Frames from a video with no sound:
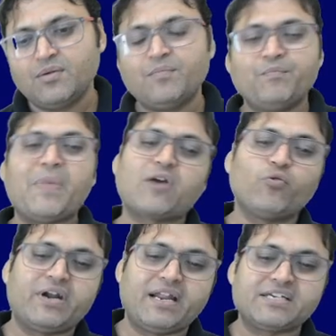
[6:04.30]
backward
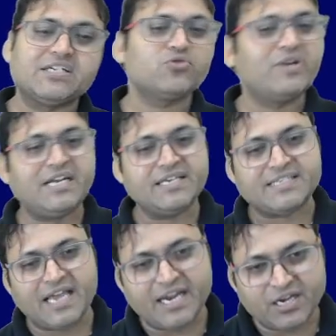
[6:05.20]
direction so it is
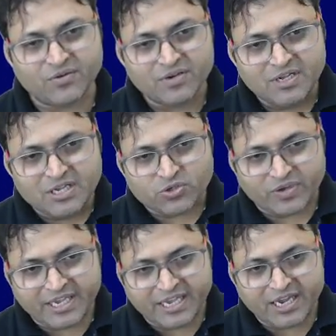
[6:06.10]
negative. So
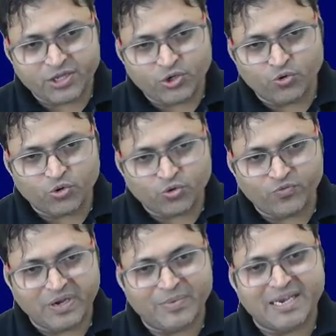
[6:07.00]
here U2
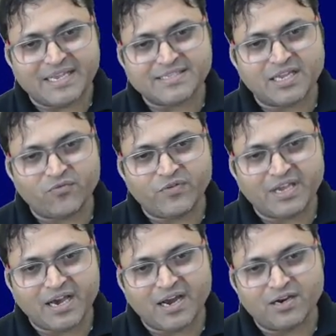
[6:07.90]
will be less than
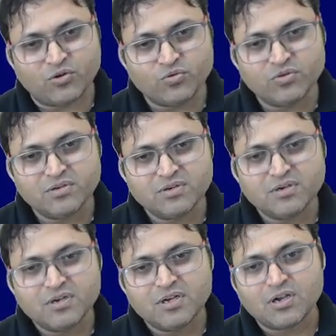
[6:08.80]
Vr2
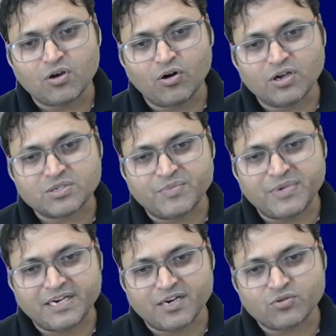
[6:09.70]
cos
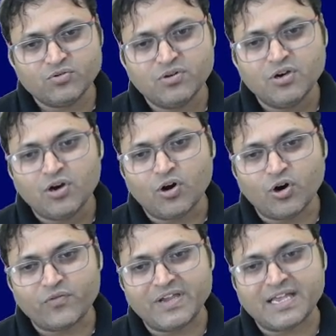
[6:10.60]
beta 2 or
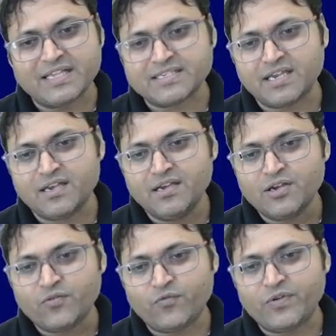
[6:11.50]
we can say
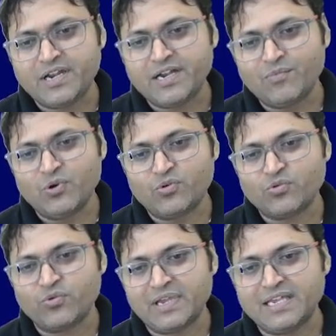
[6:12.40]
VW2
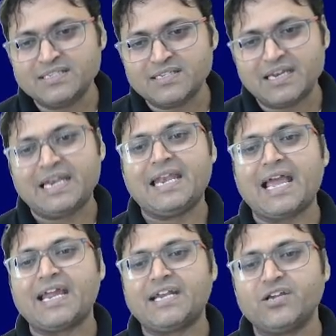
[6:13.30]
is
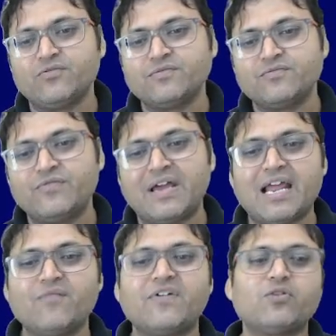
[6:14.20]
negative when alpha 2